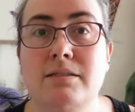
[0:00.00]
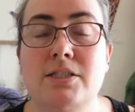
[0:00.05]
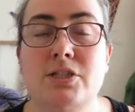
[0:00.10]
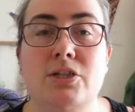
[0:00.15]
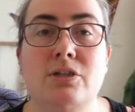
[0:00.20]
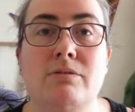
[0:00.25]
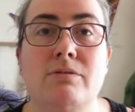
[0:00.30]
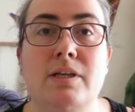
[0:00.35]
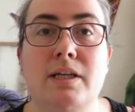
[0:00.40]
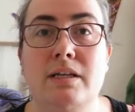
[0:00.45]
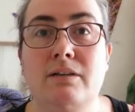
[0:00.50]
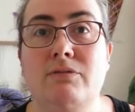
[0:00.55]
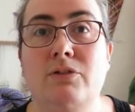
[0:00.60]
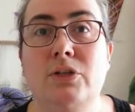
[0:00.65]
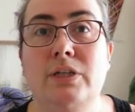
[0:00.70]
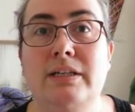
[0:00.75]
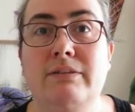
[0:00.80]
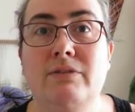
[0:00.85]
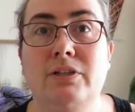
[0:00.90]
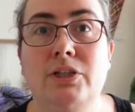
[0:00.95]
to you that if
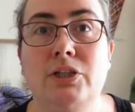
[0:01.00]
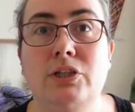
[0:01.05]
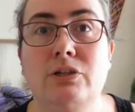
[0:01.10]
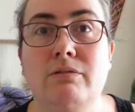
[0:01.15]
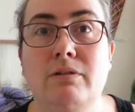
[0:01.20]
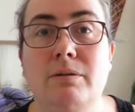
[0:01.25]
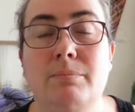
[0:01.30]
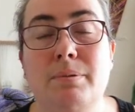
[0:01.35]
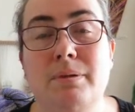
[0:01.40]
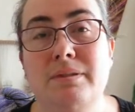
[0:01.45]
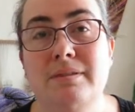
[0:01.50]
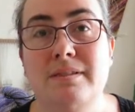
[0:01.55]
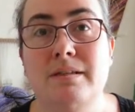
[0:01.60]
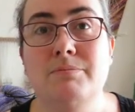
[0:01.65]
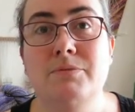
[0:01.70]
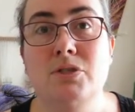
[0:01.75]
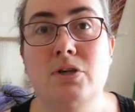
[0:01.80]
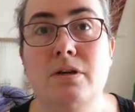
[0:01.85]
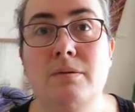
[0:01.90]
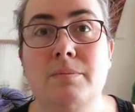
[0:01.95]
you live in Europe
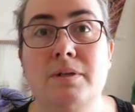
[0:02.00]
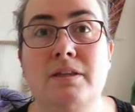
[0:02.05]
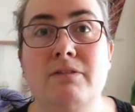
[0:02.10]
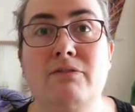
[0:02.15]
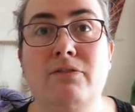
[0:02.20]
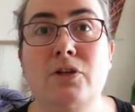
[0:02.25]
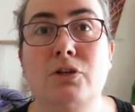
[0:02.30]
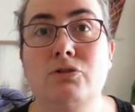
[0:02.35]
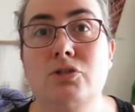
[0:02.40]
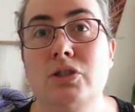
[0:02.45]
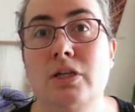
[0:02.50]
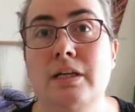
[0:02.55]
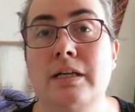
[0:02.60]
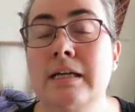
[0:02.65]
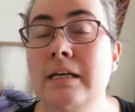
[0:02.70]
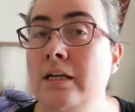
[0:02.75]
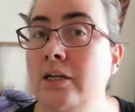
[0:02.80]
sometime in the future,